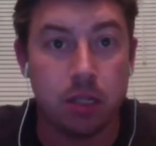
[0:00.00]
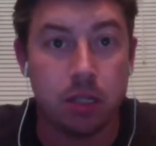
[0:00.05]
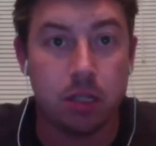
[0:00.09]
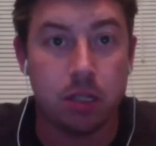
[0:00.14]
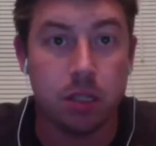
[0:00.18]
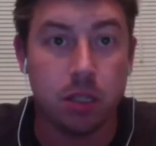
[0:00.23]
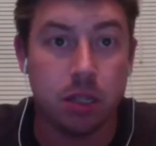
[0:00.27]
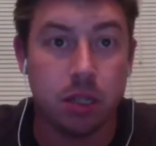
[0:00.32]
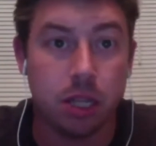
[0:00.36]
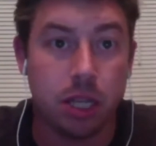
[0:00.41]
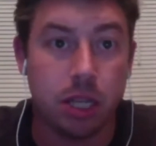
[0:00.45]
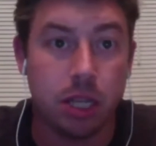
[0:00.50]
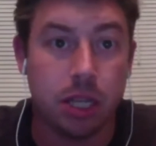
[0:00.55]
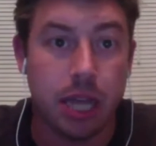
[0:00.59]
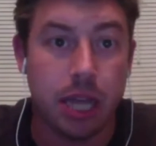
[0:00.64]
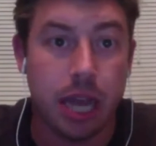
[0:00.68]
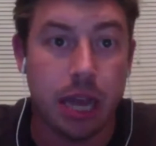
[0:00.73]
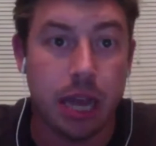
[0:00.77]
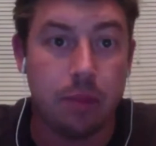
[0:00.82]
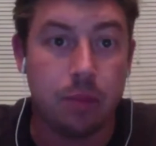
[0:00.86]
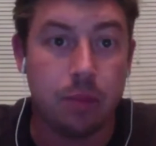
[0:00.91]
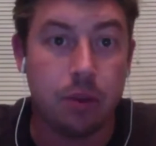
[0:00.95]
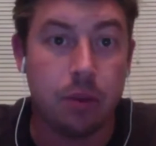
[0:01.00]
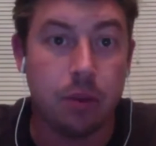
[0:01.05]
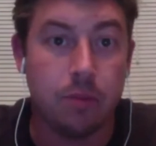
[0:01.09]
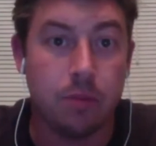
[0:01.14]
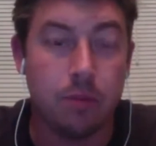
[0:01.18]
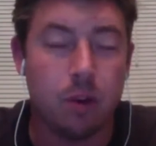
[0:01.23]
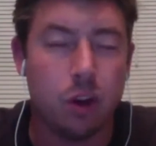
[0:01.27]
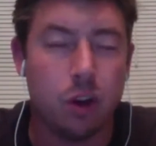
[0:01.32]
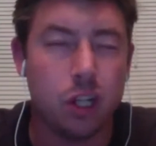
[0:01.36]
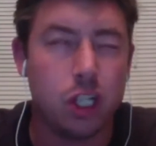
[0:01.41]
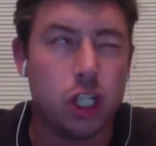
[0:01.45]
League game
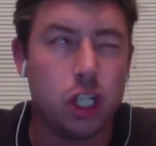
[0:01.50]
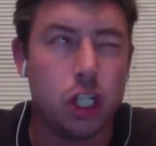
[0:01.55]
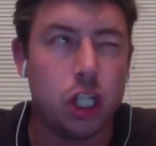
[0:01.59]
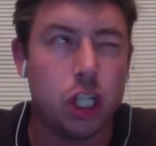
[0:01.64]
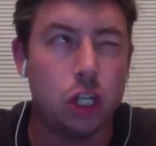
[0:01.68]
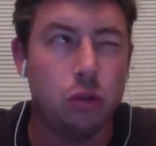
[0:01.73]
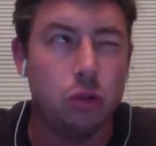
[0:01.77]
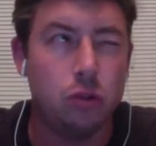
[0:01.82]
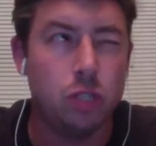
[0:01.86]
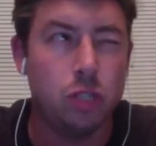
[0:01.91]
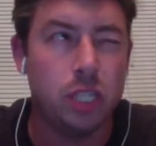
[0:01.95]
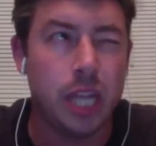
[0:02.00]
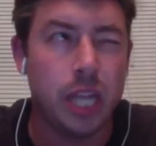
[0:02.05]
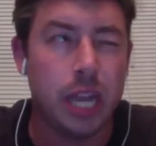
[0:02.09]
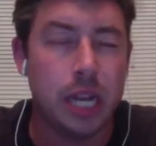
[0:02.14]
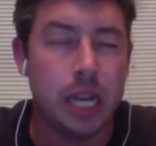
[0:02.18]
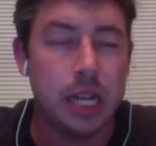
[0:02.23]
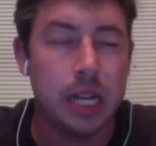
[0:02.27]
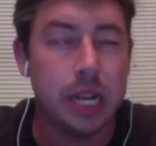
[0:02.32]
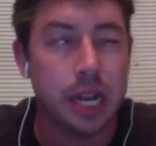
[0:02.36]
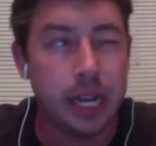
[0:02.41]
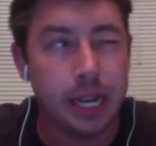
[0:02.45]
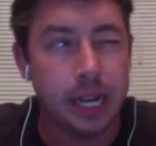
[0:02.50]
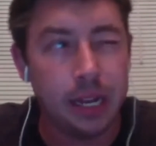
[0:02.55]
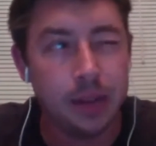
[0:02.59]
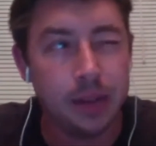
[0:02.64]
on Tuesday night.